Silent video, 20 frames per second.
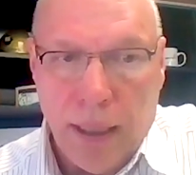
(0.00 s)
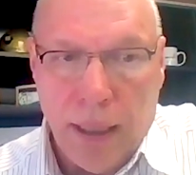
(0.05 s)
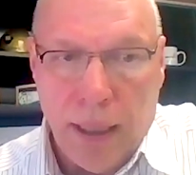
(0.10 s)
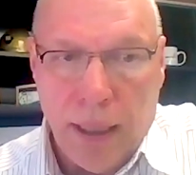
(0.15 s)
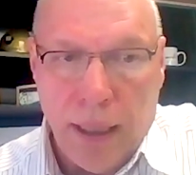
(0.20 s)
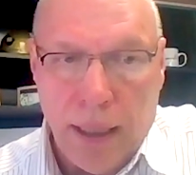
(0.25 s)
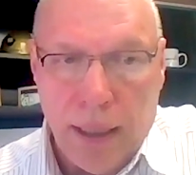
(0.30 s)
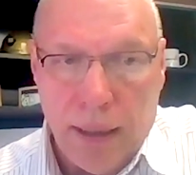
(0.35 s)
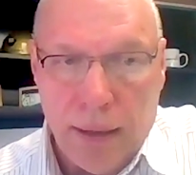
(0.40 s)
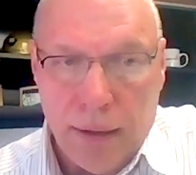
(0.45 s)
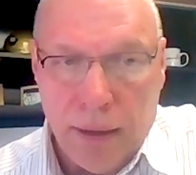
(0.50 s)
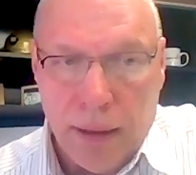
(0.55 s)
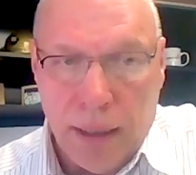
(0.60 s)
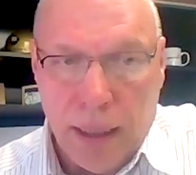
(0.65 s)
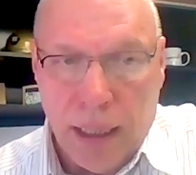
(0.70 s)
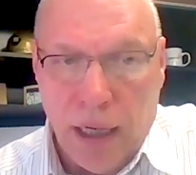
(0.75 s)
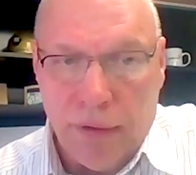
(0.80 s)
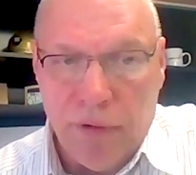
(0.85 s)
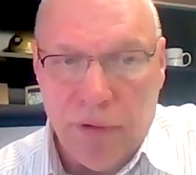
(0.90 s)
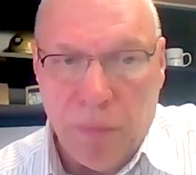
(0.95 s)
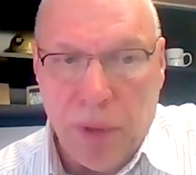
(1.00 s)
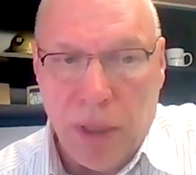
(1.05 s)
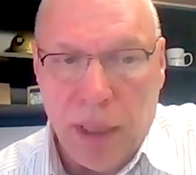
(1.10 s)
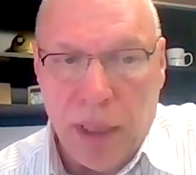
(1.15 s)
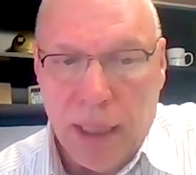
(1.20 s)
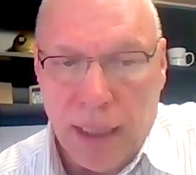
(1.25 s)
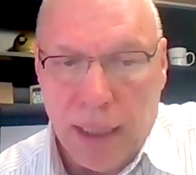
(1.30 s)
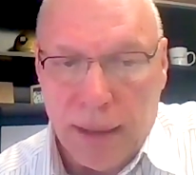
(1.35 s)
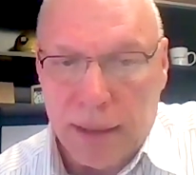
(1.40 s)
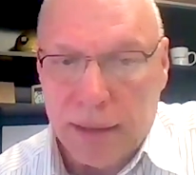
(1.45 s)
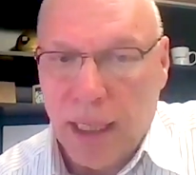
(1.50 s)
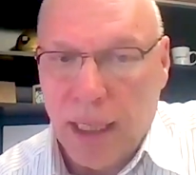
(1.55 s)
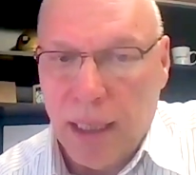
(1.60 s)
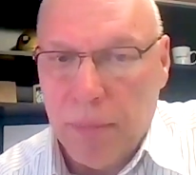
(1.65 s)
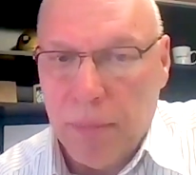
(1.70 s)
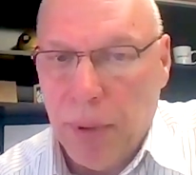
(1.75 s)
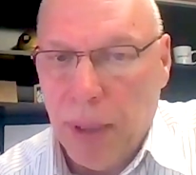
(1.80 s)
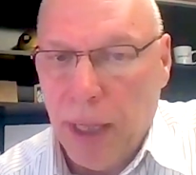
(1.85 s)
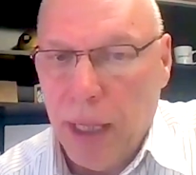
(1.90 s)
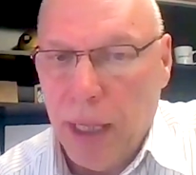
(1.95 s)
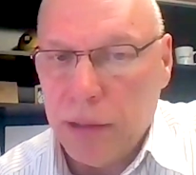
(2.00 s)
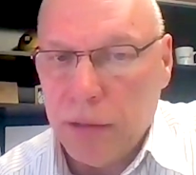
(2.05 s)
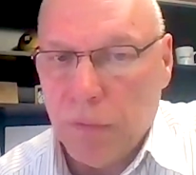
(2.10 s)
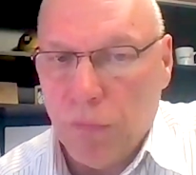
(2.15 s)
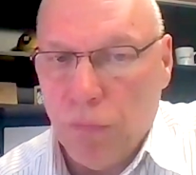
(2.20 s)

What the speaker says: and get everybody on the same page of